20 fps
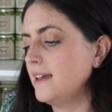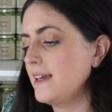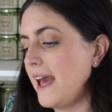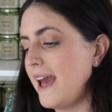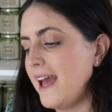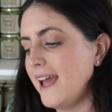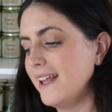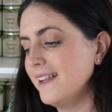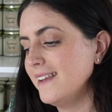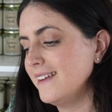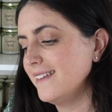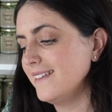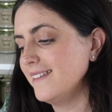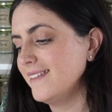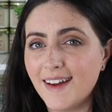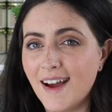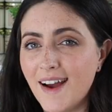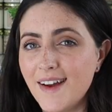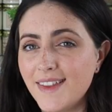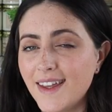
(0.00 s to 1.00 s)
Again,
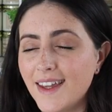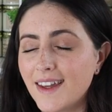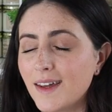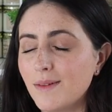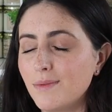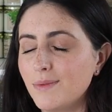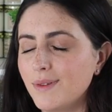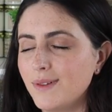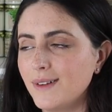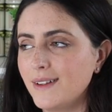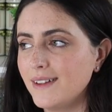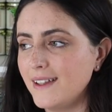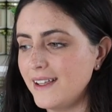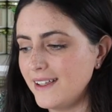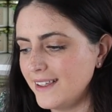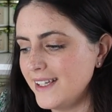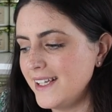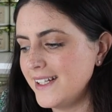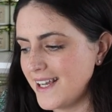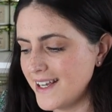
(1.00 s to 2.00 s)
are they
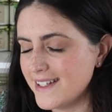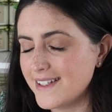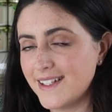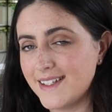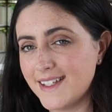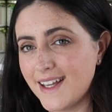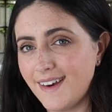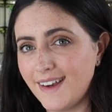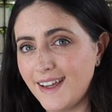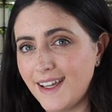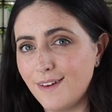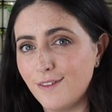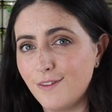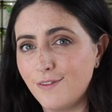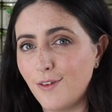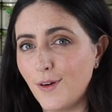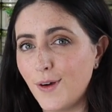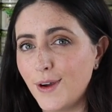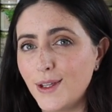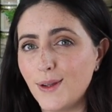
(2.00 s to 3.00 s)
completely necessary
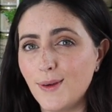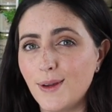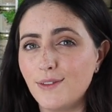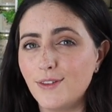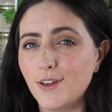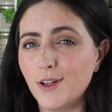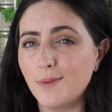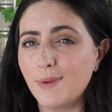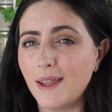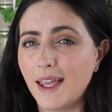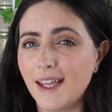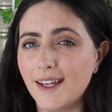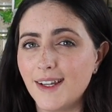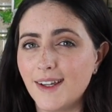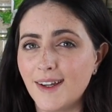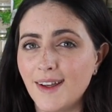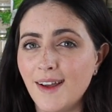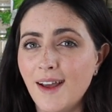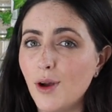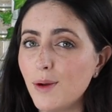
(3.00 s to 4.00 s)
for you if you're a
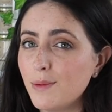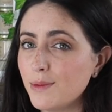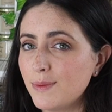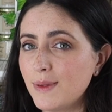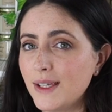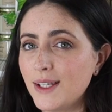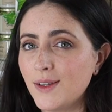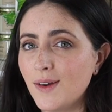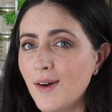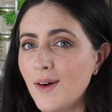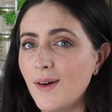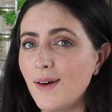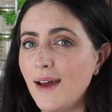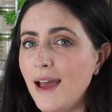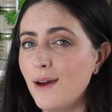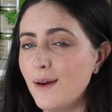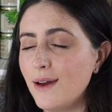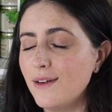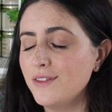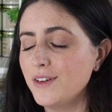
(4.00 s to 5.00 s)
beginner? Probably not.
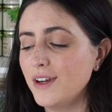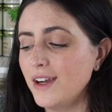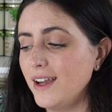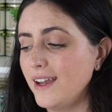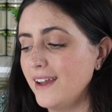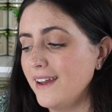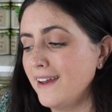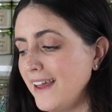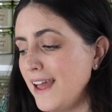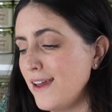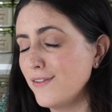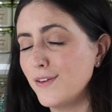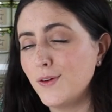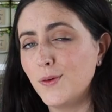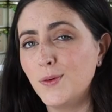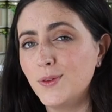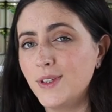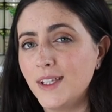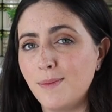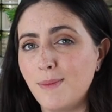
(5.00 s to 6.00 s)
However, if you're
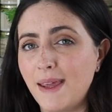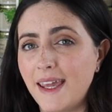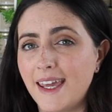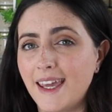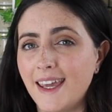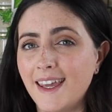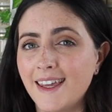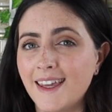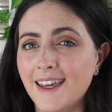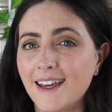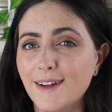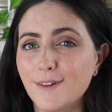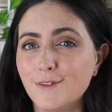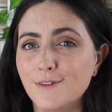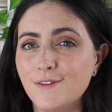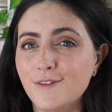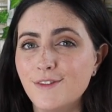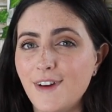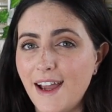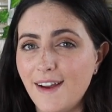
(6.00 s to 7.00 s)
only making
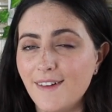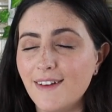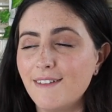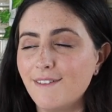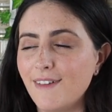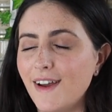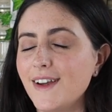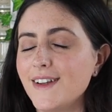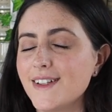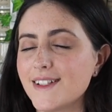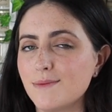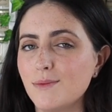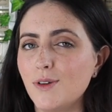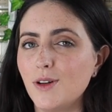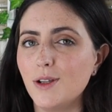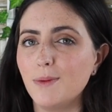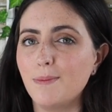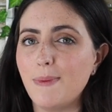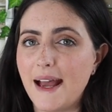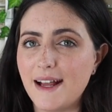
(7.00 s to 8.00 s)
very, very
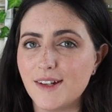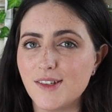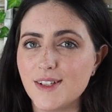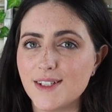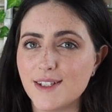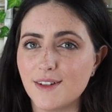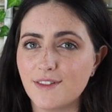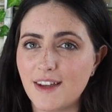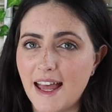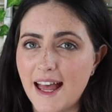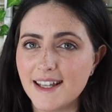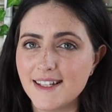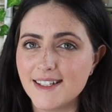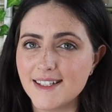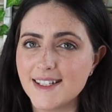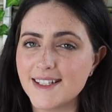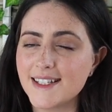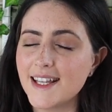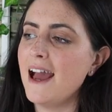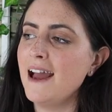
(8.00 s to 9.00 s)
small batches of
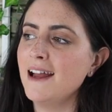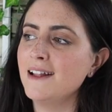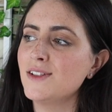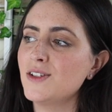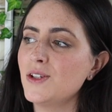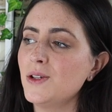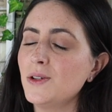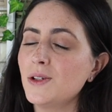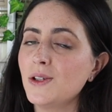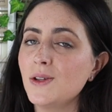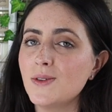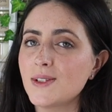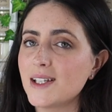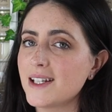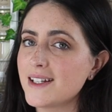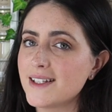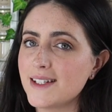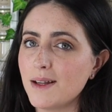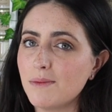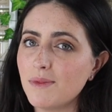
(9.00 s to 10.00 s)
candles and you're
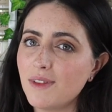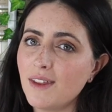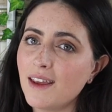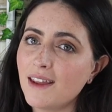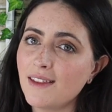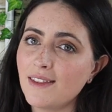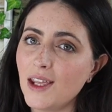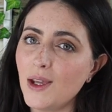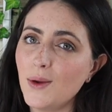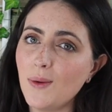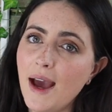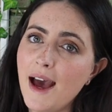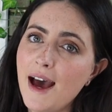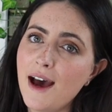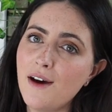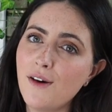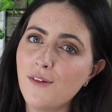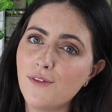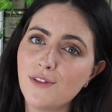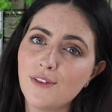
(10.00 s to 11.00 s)
using something that you
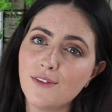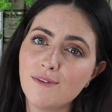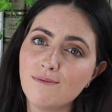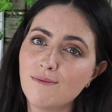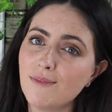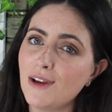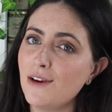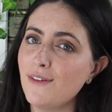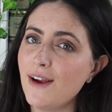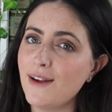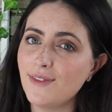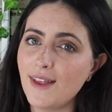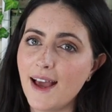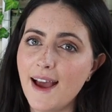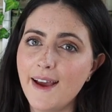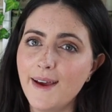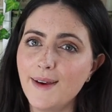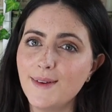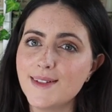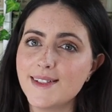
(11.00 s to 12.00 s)
have around the
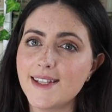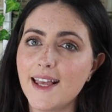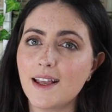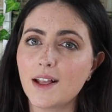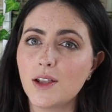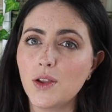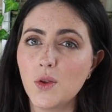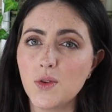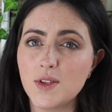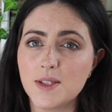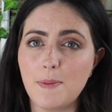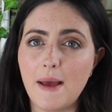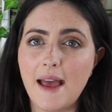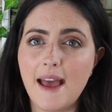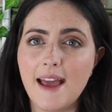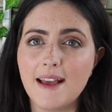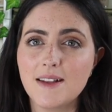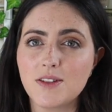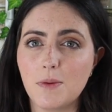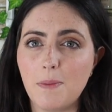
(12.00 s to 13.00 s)
house like clothes
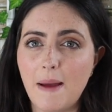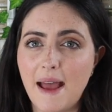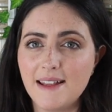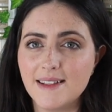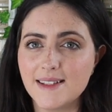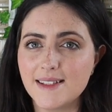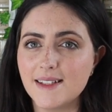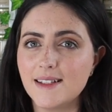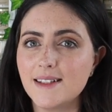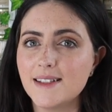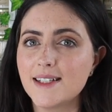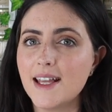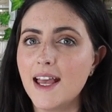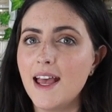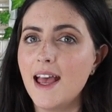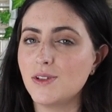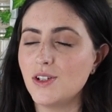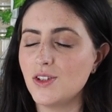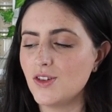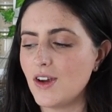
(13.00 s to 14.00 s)
pegs or pencils
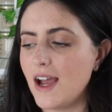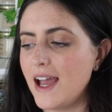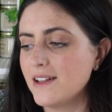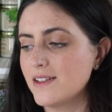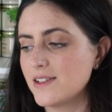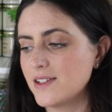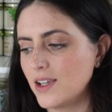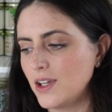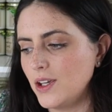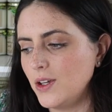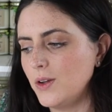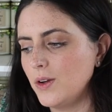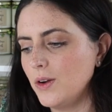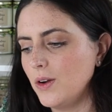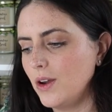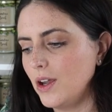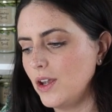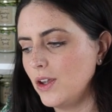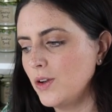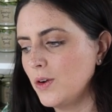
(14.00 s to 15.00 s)
to try and
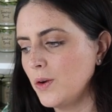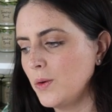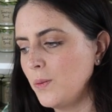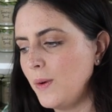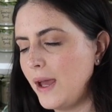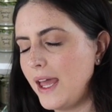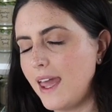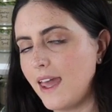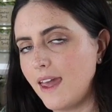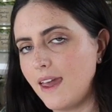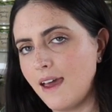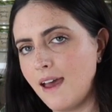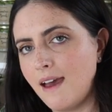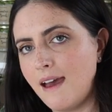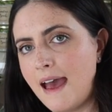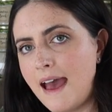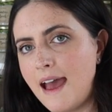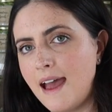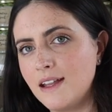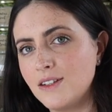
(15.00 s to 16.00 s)
secure your wick
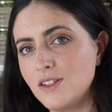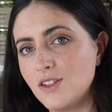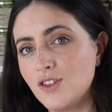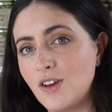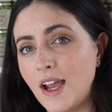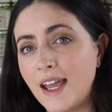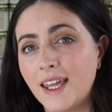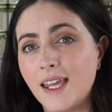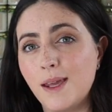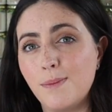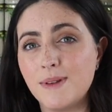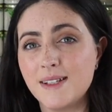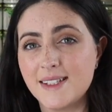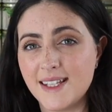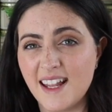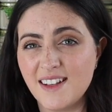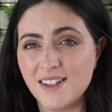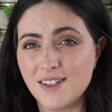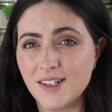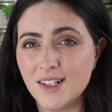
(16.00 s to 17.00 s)
and try and keep it
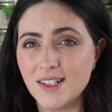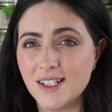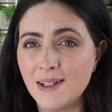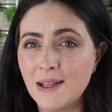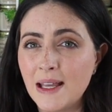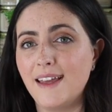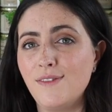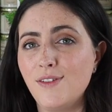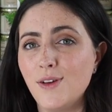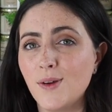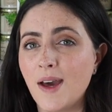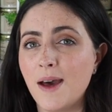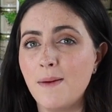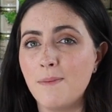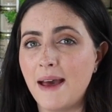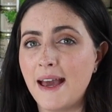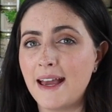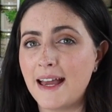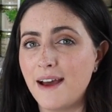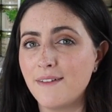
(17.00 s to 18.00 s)
centered. If you come
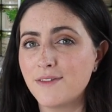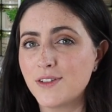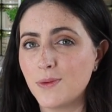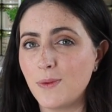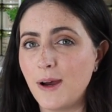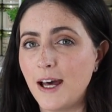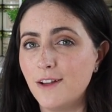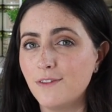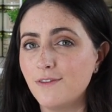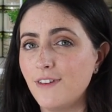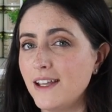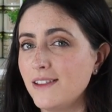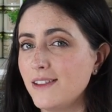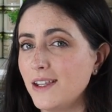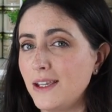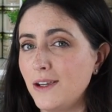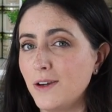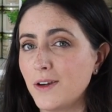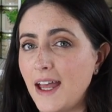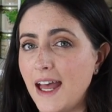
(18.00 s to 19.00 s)
back after a while and find
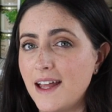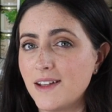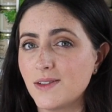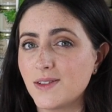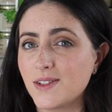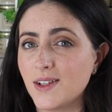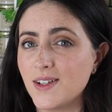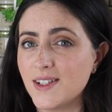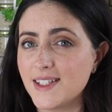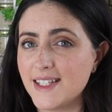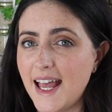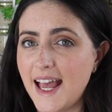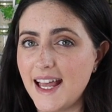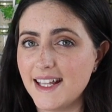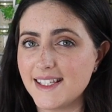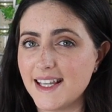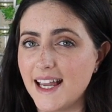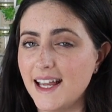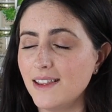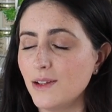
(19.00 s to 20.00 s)
that your candles are
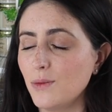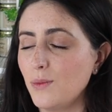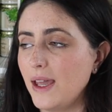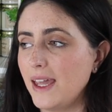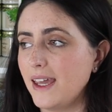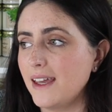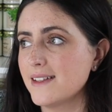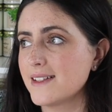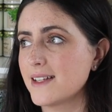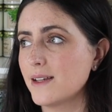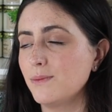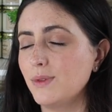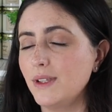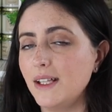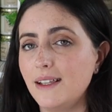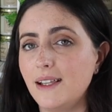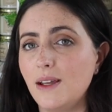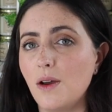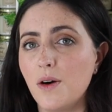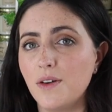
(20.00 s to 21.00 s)
set and the wick is
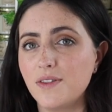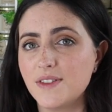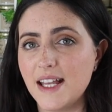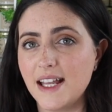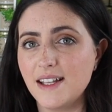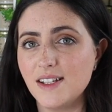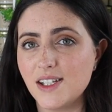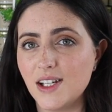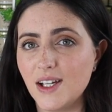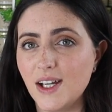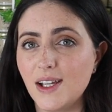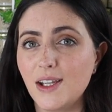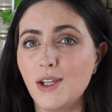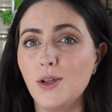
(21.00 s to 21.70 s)
completely off center,